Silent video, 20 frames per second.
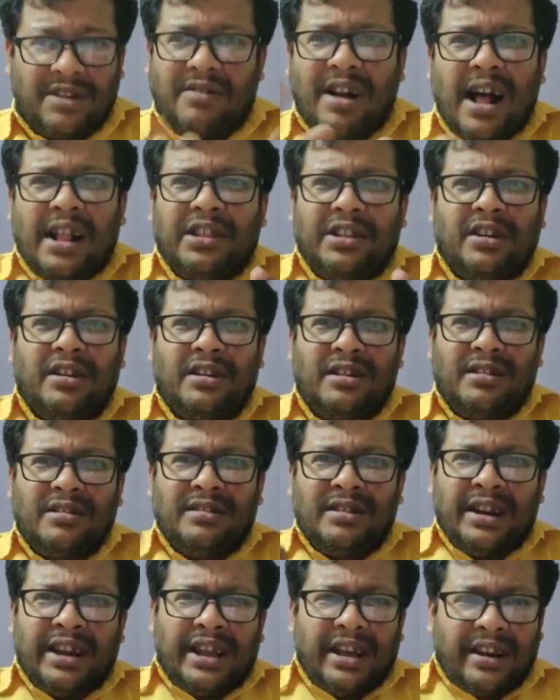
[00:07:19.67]
Rather,
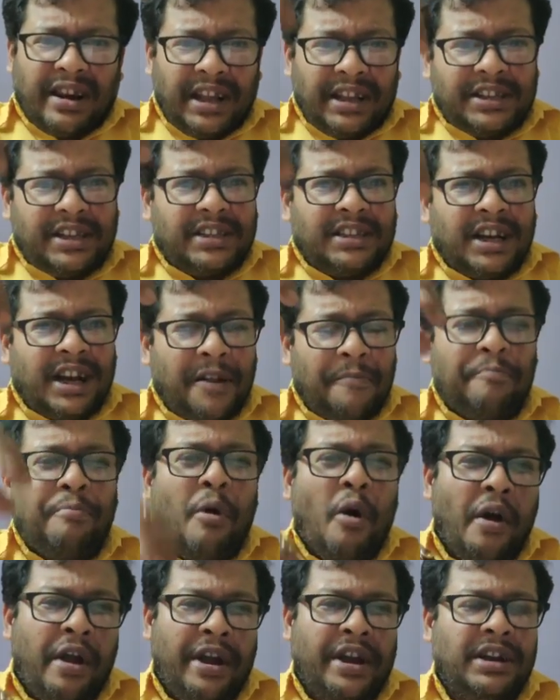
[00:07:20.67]
he reaches at a
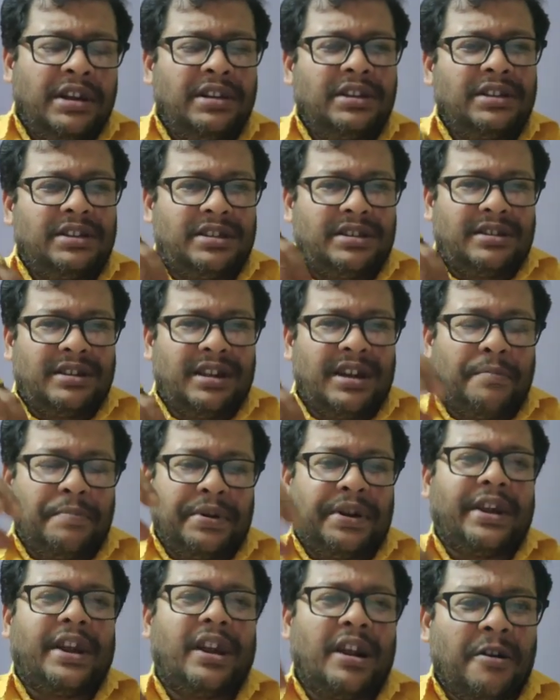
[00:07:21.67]
point in a
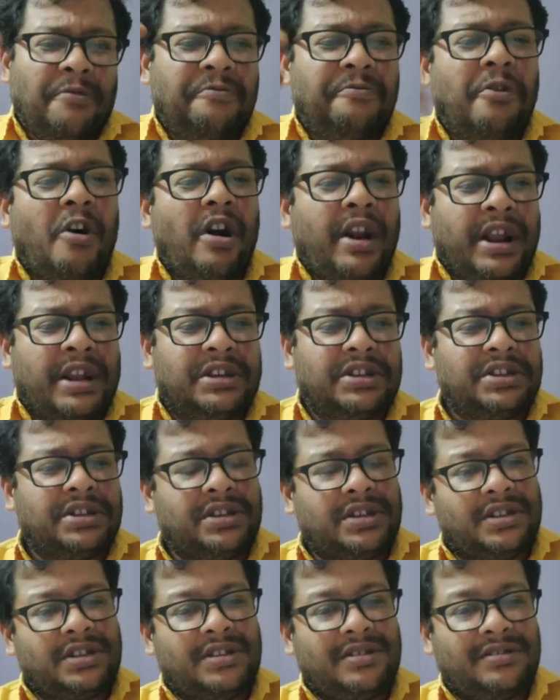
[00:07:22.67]
particular
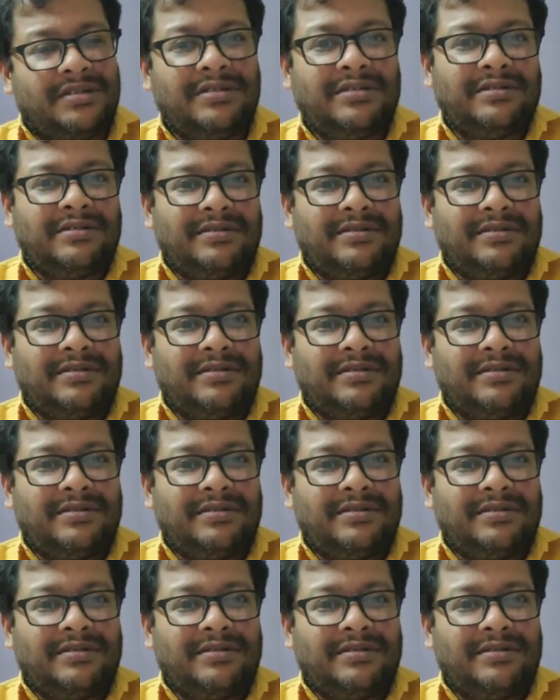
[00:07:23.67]
forest